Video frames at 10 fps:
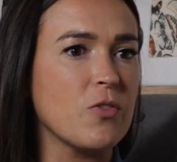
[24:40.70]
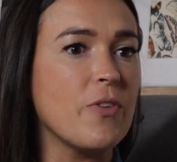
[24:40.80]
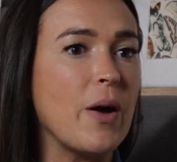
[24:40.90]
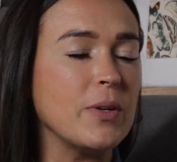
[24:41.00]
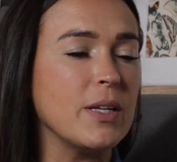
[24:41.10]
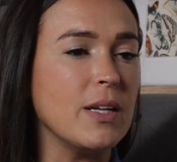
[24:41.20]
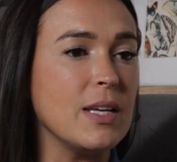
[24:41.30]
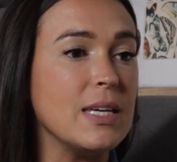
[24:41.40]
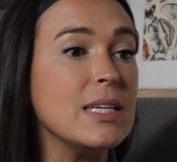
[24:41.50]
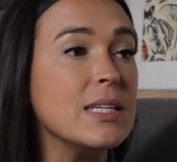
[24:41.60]
found
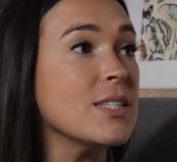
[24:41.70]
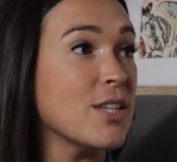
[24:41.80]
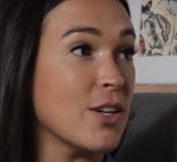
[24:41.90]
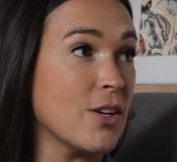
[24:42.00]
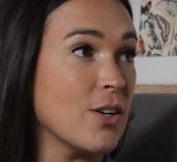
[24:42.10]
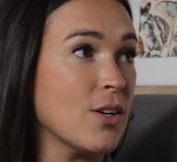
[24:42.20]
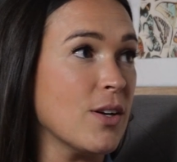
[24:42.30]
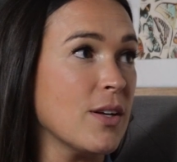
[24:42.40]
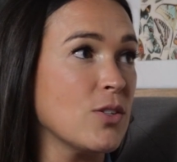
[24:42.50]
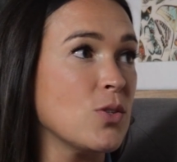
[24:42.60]
it easier
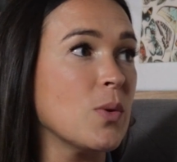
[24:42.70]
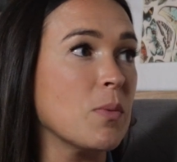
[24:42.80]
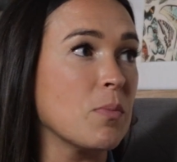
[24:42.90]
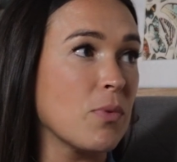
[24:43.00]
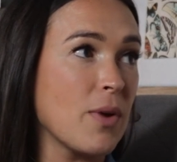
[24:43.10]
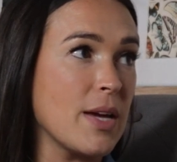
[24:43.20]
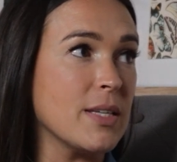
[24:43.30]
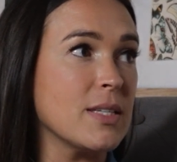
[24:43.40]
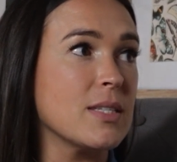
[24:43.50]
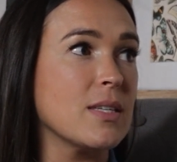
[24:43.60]
to
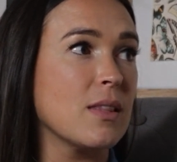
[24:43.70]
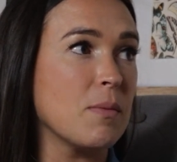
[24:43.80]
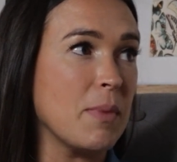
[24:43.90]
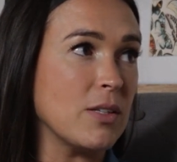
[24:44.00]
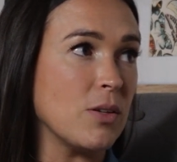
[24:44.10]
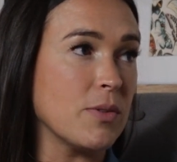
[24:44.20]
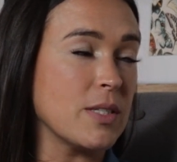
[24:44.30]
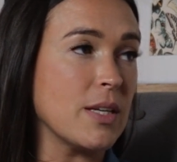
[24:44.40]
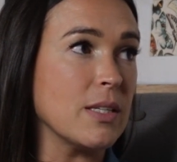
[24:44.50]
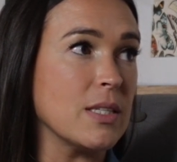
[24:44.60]
embrace the mental
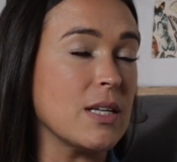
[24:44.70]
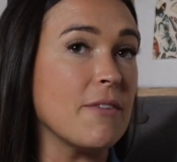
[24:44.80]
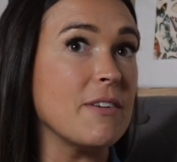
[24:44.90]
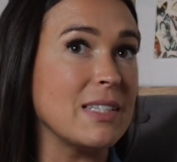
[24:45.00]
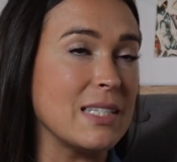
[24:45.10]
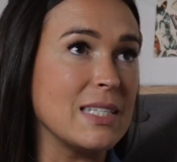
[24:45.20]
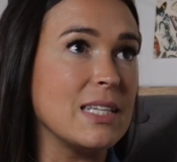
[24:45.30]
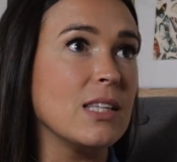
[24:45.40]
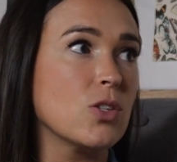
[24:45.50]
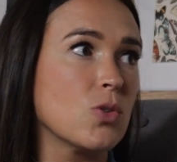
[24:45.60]
resilience stuff and to
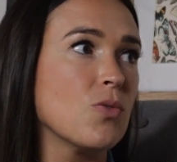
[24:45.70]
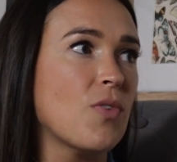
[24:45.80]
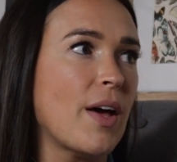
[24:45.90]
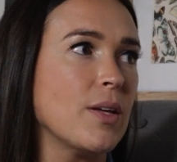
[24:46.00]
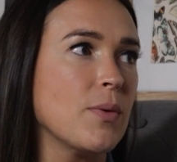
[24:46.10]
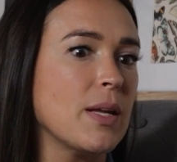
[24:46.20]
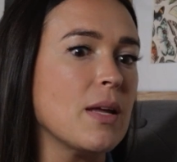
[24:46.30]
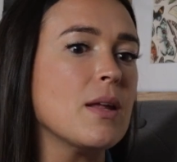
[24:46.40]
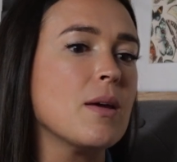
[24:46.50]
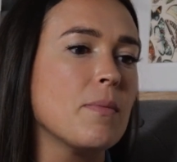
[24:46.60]
see the true value in
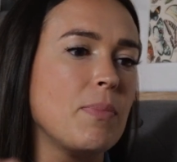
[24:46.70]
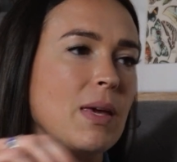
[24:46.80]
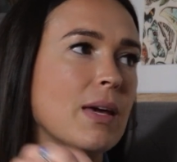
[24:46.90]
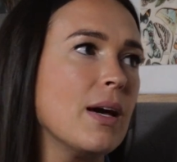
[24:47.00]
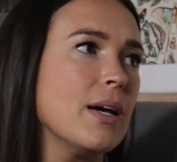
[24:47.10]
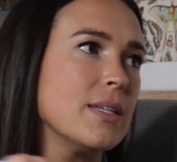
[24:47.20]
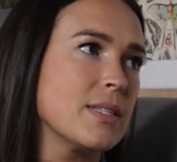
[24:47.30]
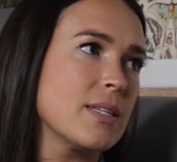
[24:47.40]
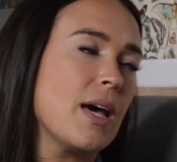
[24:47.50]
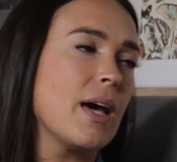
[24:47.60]
it
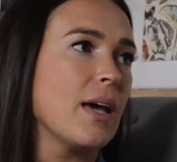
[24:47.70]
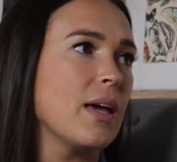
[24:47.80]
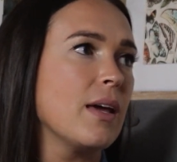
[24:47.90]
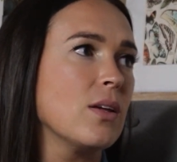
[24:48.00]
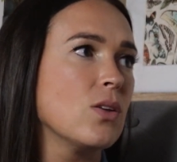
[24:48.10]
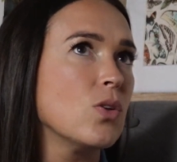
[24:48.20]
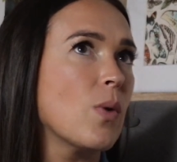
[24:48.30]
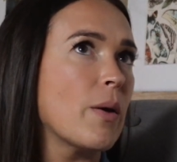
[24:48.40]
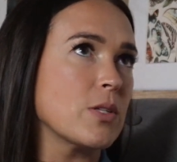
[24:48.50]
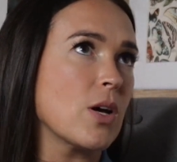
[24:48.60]
because I knew
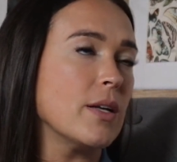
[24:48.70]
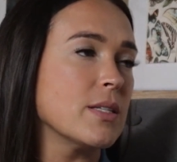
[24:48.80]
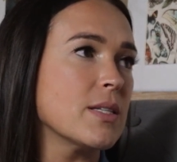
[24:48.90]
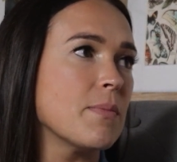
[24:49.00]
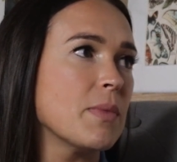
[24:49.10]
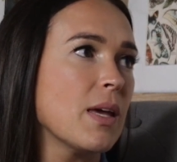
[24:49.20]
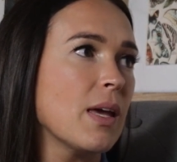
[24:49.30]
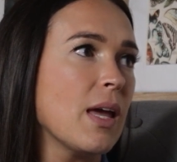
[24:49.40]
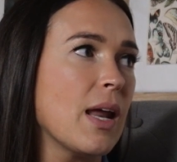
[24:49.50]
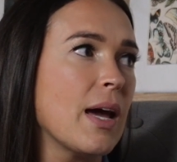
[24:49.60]
I was called to
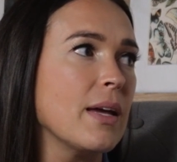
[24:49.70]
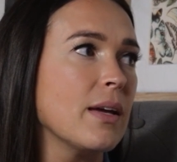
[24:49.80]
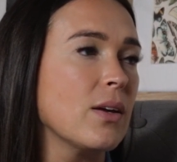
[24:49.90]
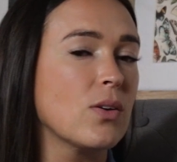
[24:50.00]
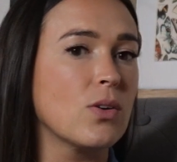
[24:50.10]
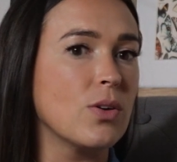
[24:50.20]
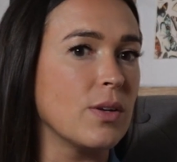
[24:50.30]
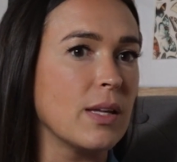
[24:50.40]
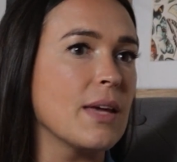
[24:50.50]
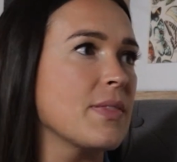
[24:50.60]
something and I
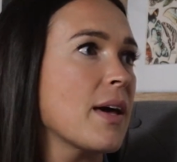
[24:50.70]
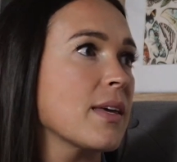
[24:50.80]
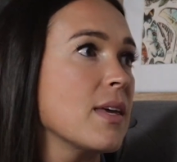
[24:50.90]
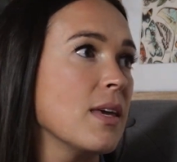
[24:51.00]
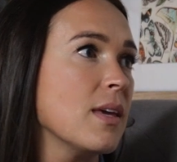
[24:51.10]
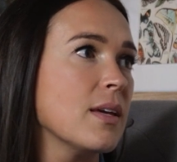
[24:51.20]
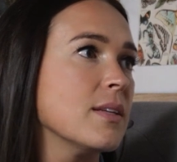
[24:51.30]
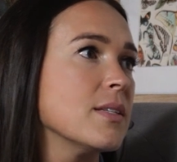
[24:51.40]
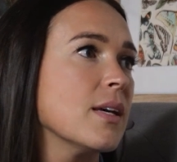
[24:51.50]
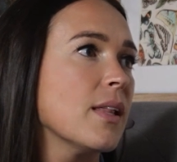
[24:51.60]
couldn't get that key
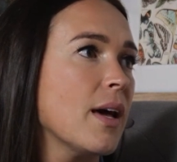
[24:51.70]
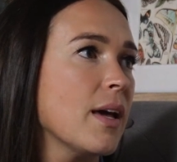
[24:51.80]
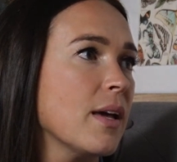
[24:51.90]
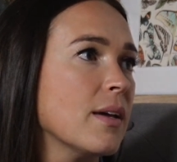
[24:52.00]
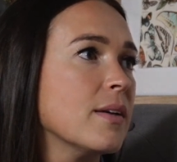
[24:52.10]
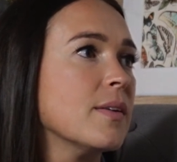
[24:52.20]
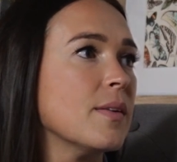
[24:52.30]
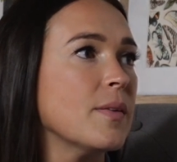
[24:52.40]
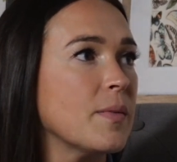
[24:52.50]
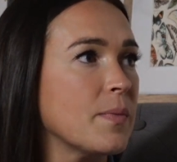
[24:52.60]
until I
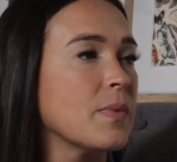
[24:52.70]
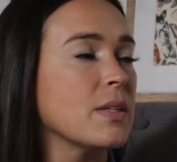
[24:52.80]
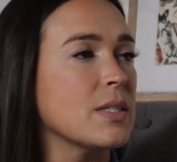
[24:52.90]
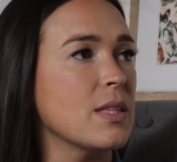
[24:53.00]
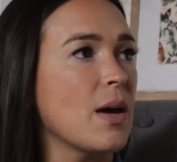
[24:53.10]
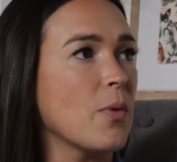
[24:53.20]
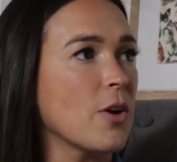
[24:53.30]
and that did that